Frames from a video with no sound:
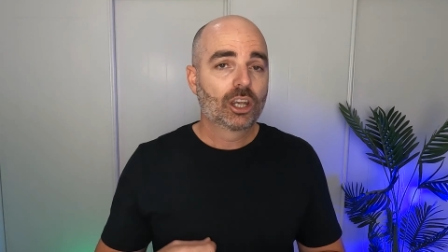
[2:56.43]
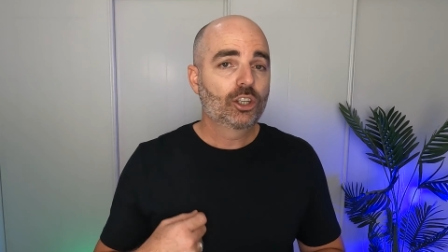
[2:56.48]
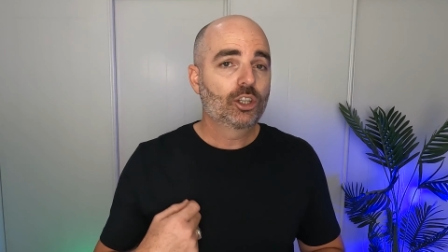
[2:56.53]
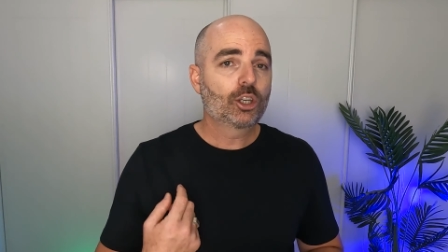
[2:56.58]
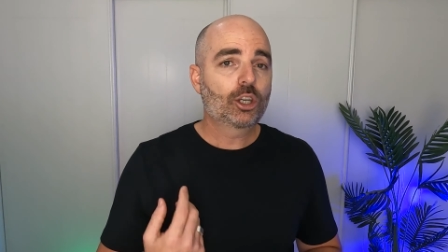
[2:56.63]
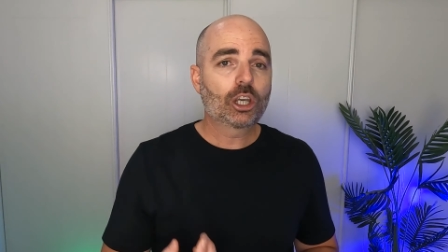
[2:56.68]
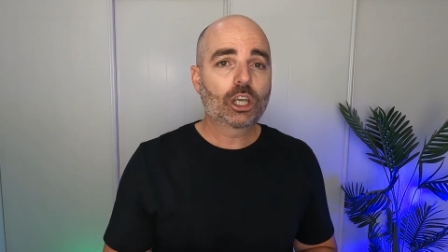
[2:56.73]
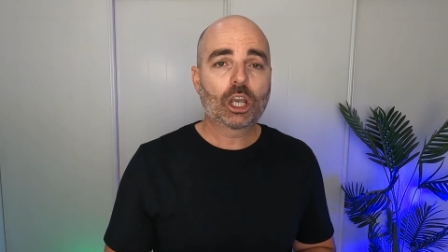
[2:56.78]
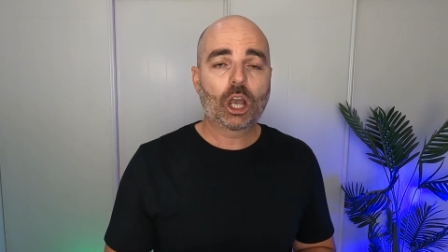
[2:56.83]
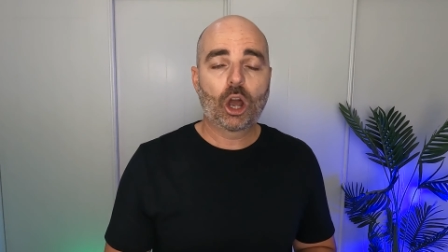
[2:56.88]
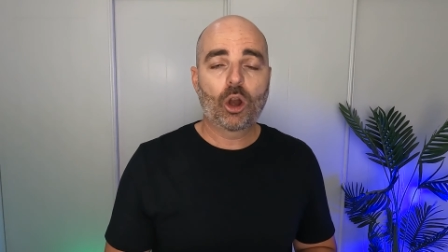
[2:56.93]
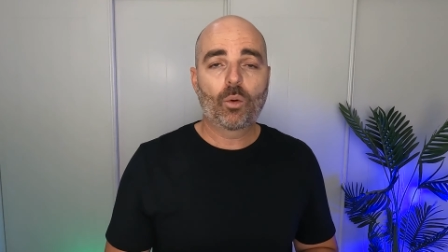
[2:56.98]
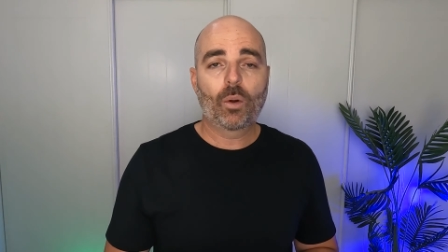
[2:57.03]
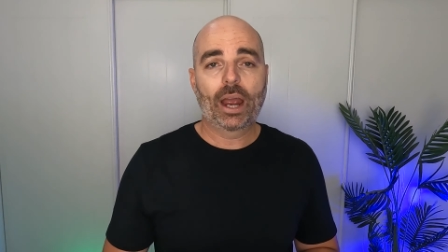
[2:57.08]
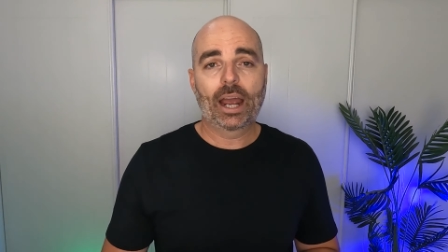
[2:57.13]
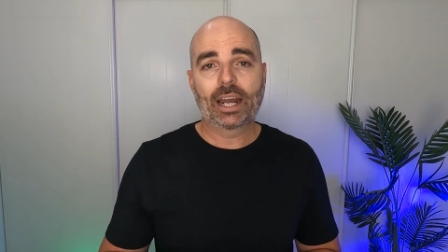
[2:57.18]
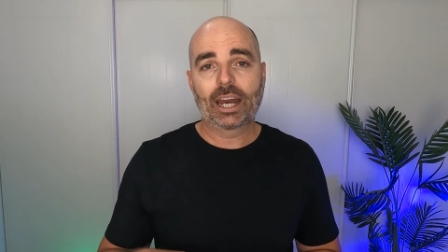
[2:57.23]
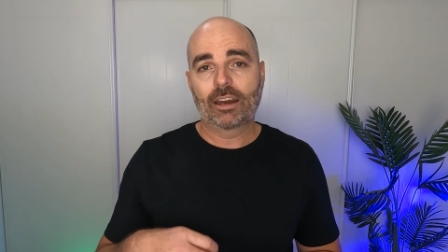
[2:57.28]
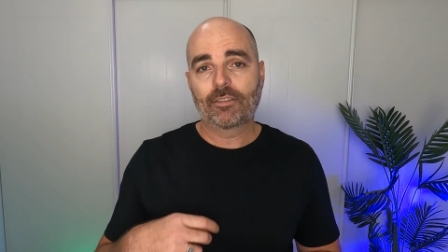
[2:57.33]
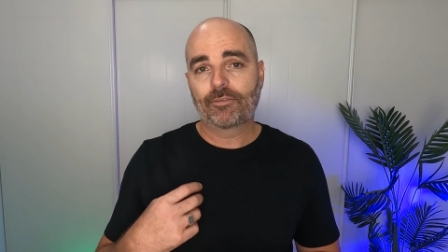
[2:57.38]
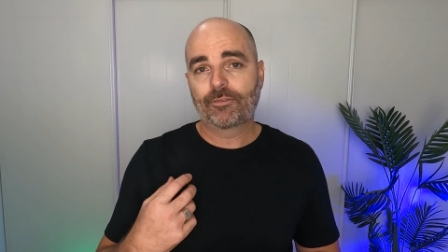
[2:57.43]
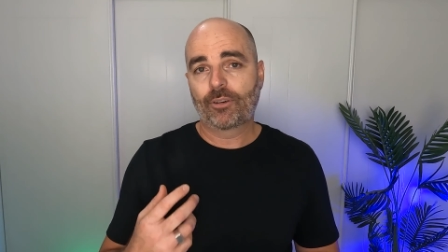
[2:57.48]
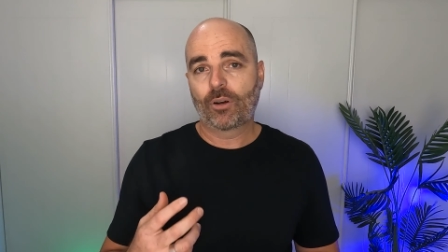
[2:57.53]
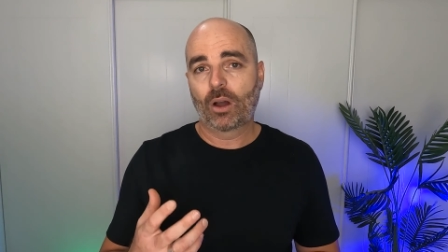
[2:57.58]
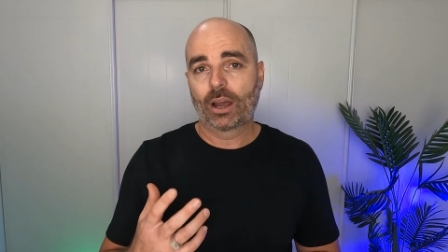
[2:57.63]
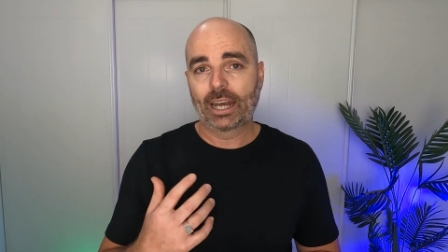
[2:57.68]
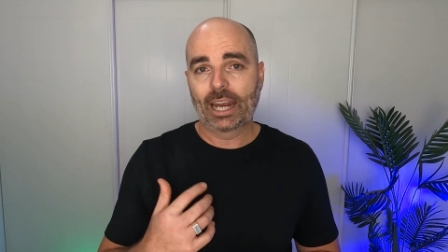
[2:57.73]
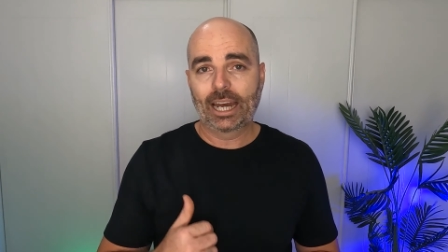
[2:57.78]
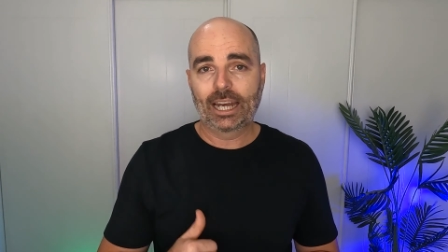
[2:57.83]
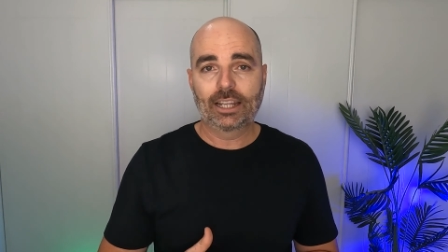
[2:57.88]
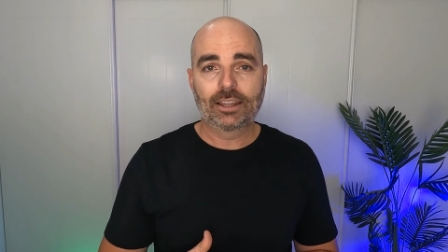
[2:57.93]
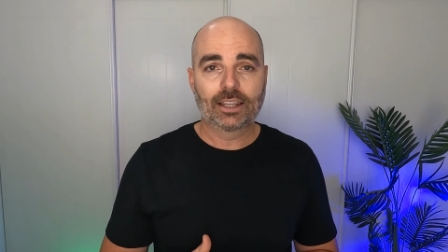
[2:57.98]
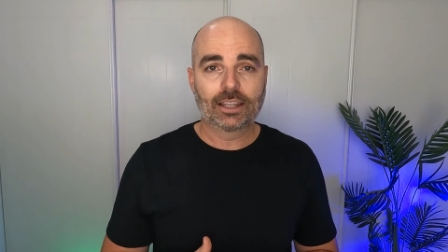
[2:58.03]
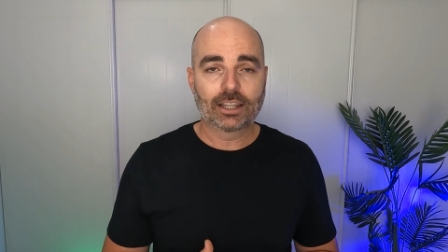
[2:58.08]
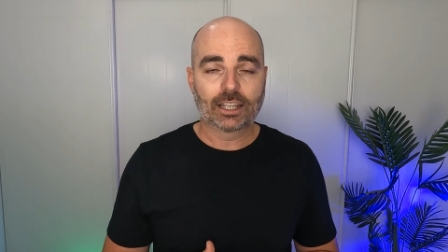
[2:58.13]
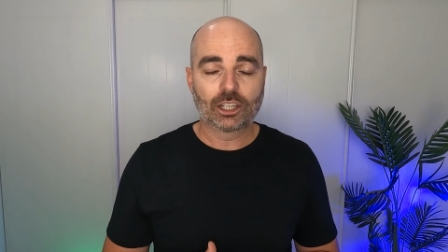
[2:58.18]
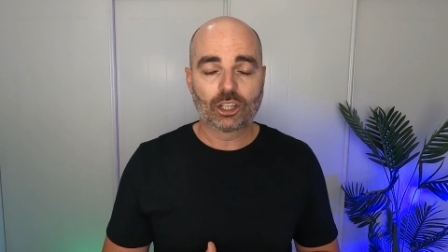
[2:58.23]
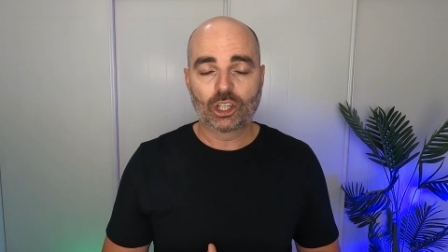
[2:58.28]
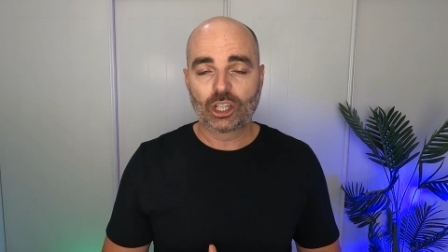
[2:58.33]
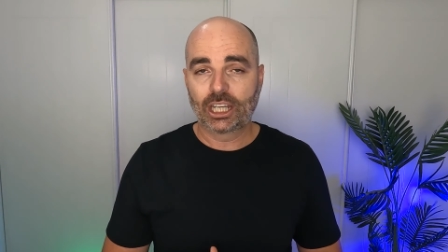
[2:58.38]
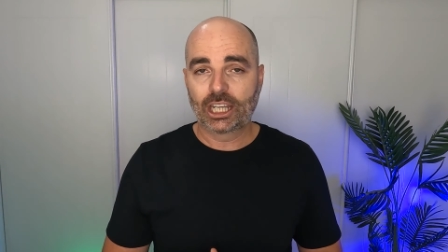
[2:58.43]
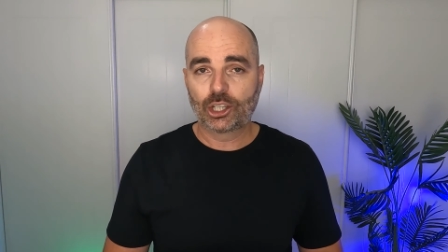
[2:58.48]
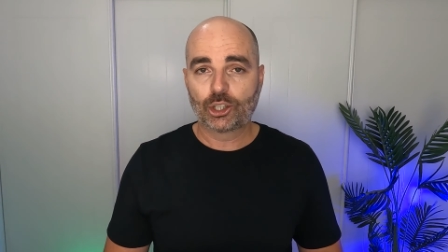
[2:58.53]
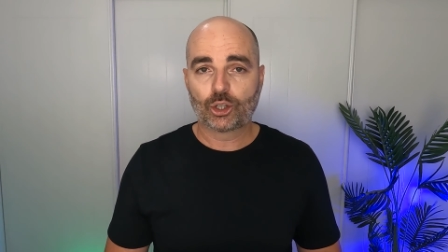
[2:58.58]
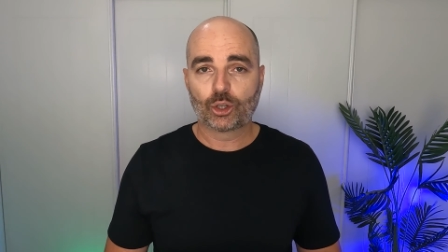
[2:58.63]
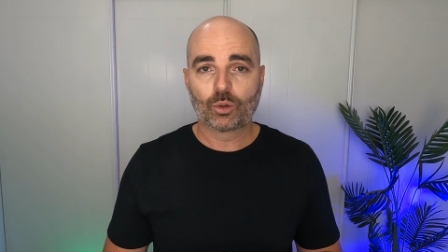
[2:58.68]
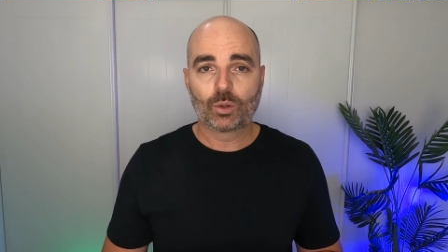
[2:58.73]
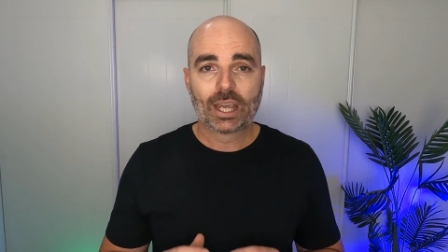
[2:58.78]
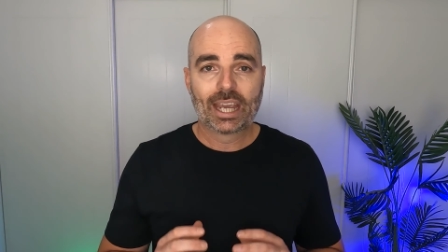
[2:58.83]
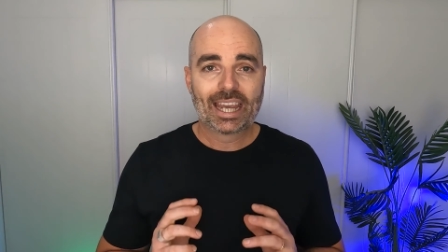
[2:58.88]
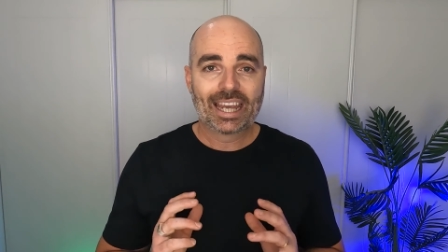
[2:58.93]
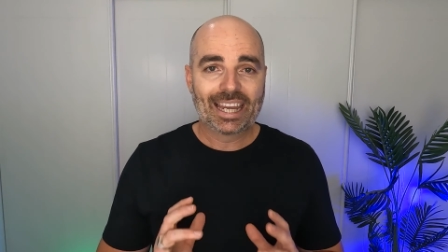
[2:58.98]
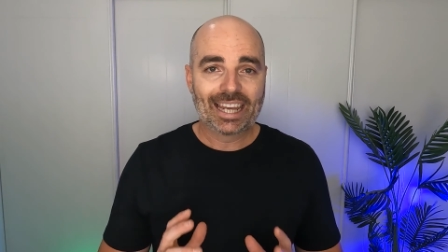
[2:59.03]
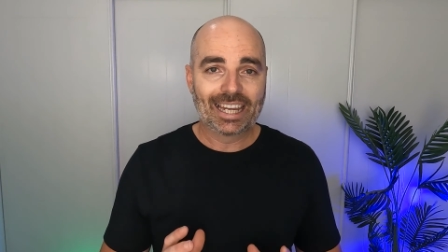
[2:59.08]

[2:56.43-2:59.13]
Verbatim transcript: you can go around and find anything that you need to